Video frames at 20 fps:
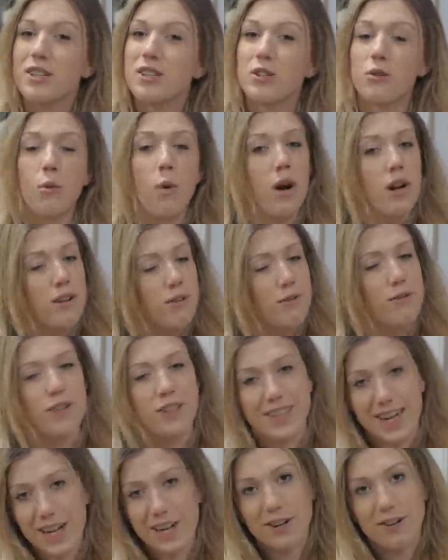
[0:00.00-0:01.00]
Do you want it for
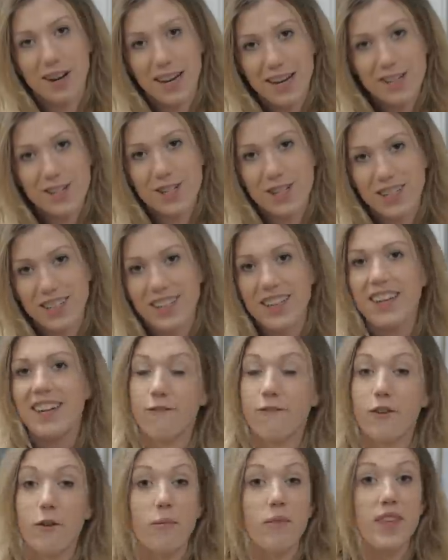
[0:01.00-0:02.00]
decoration?
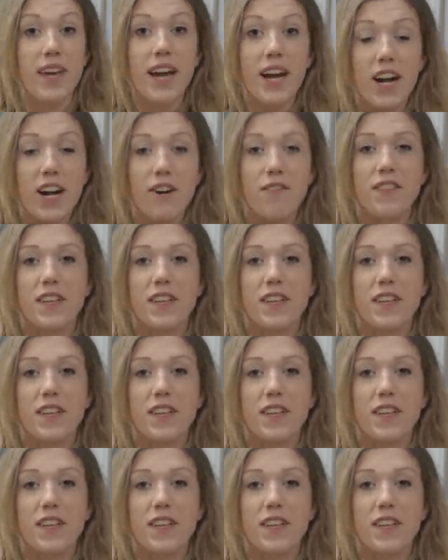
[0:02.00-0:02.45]
And from there,